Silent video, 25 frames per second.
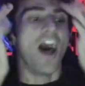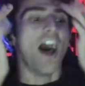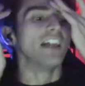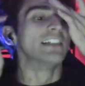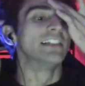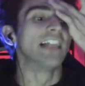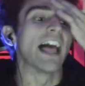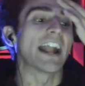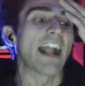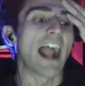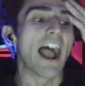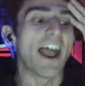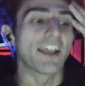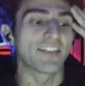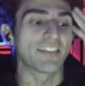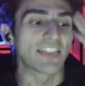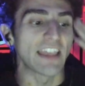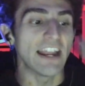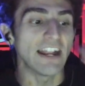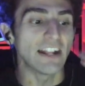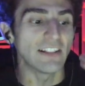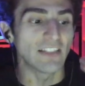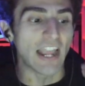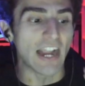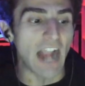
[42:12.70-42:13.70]
Like I
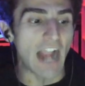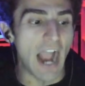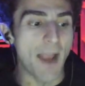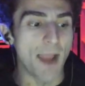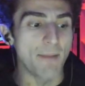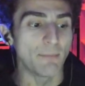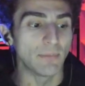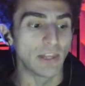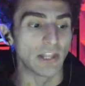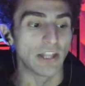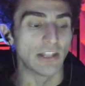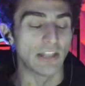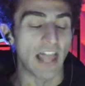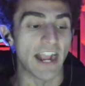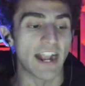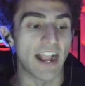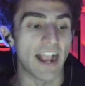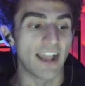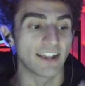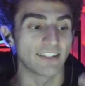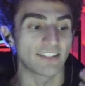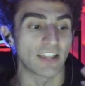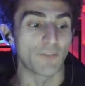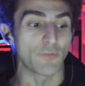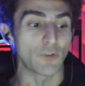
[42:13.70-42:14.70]
think like I'm like
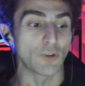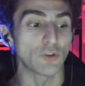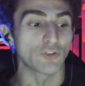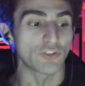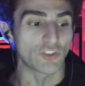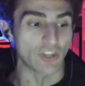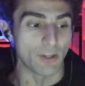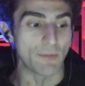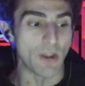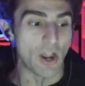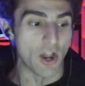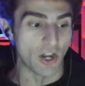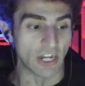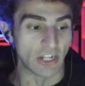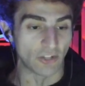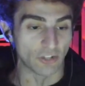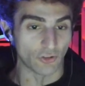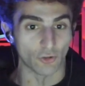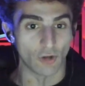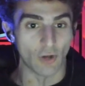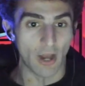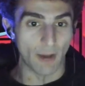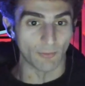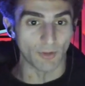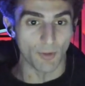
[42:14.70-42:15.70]
guys, if you see me on
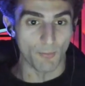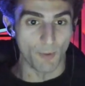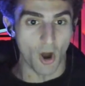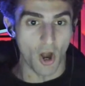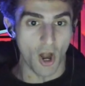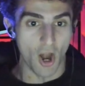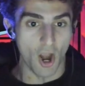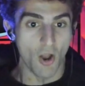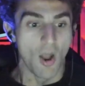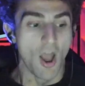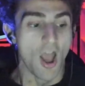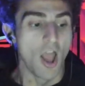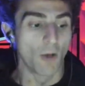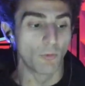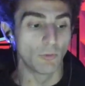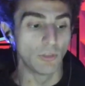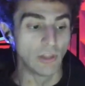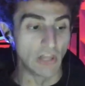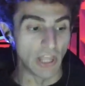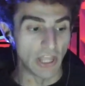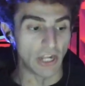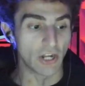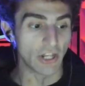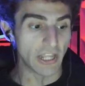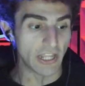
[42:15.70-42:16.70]
Instagram tomorrow,
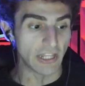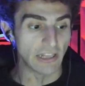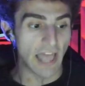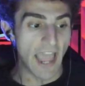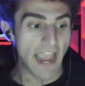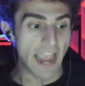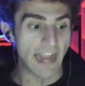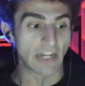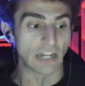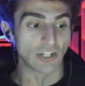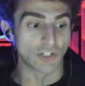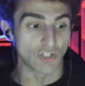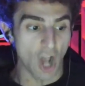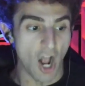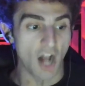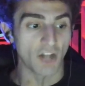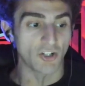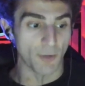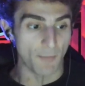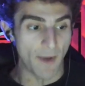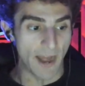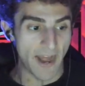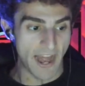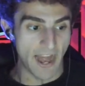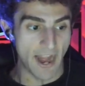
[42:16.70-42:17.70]
literally like
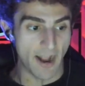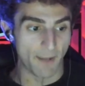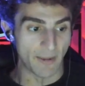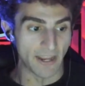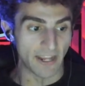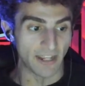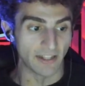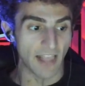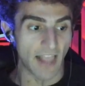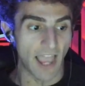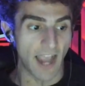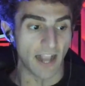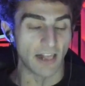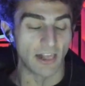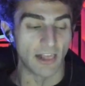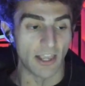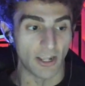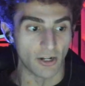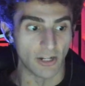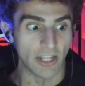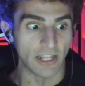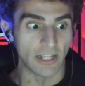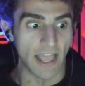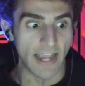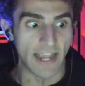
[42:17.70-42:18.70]
Dr. Miami, like
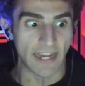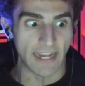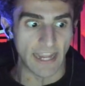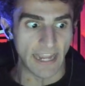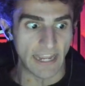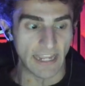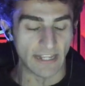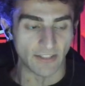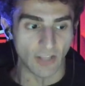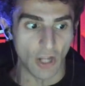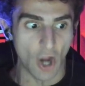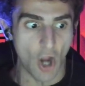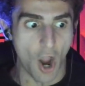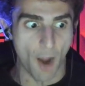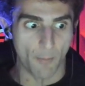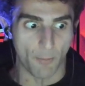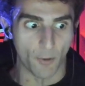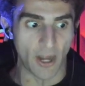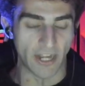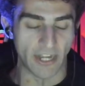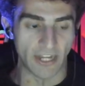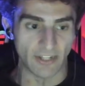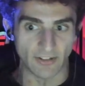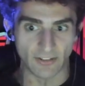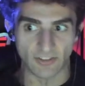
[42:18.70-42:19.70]
literally like in the
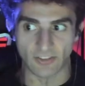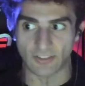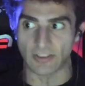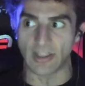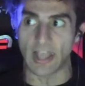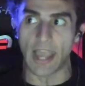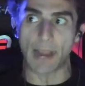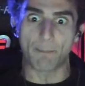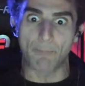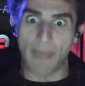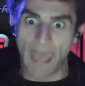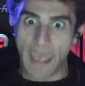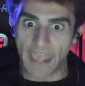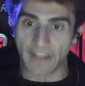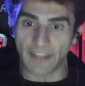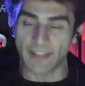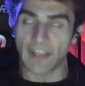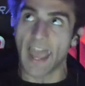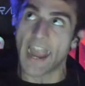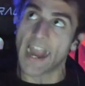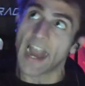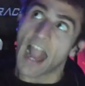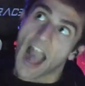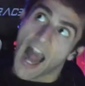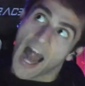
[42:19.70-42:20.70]
operating like bed,
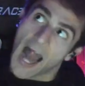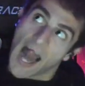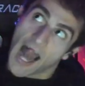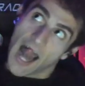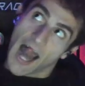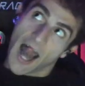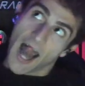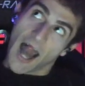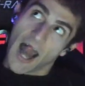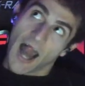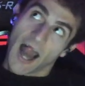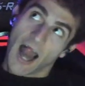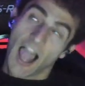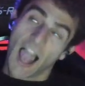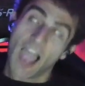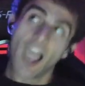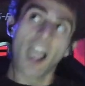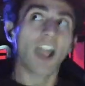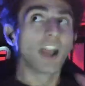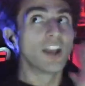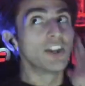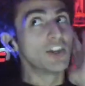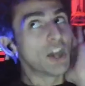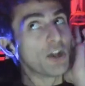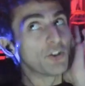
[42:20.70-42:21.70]
like
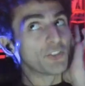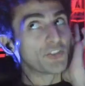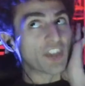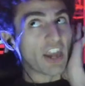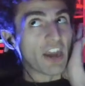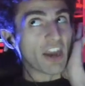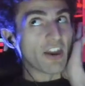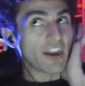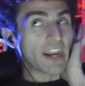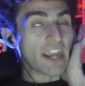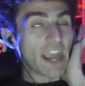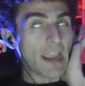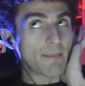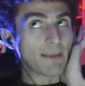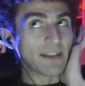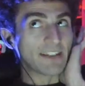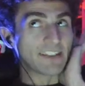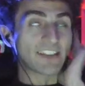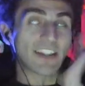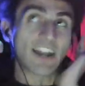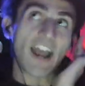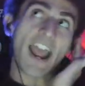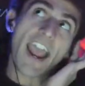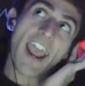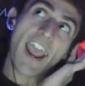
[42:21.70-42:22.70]
no scary gaming
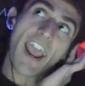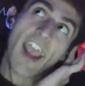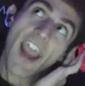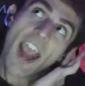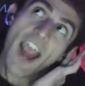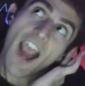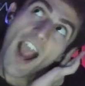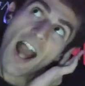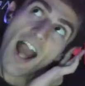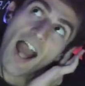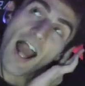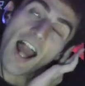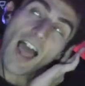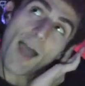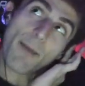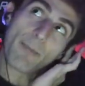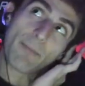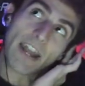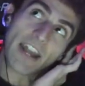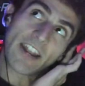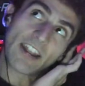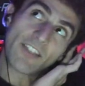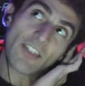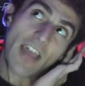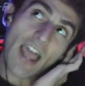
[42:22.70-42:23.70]
tonight. I'm
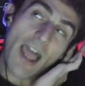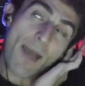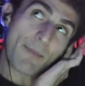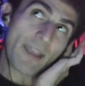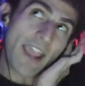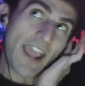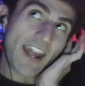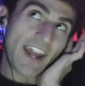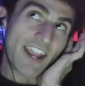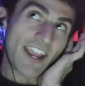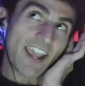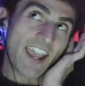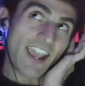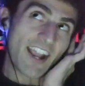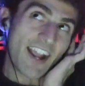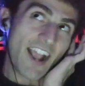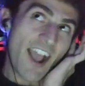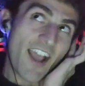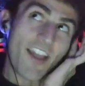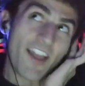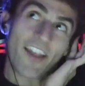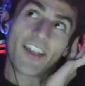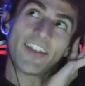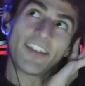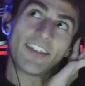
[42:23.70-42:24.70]
getting the, I'm getting it,
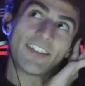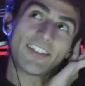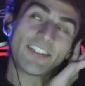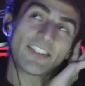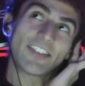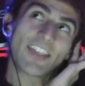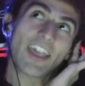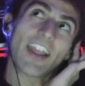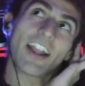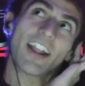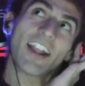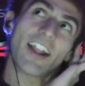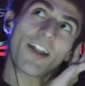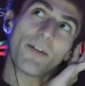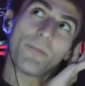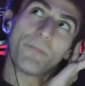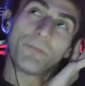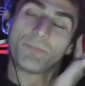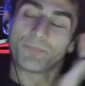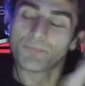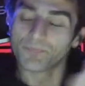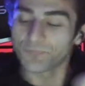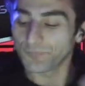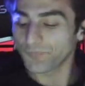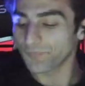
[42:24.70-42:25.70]
guys. Like
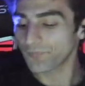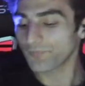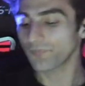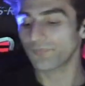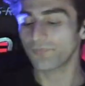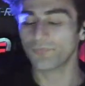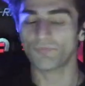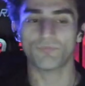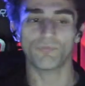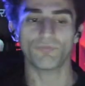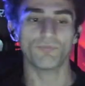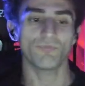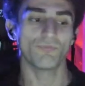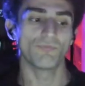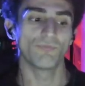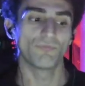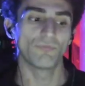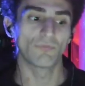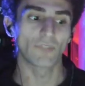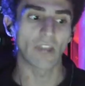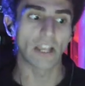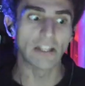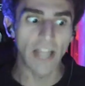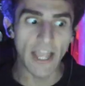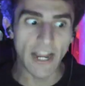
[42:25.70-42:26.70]

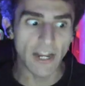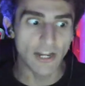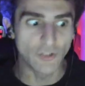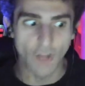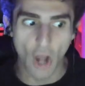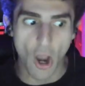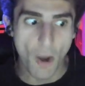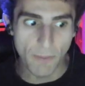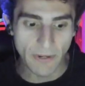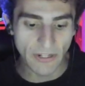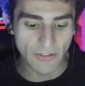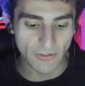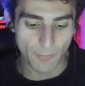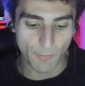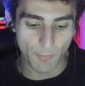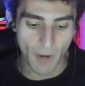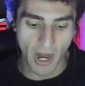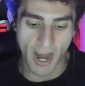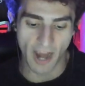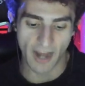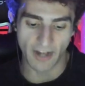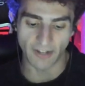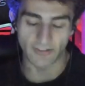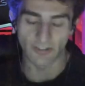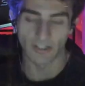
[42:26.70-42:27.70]
like don't be
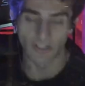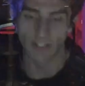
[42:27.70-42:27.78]
surprised.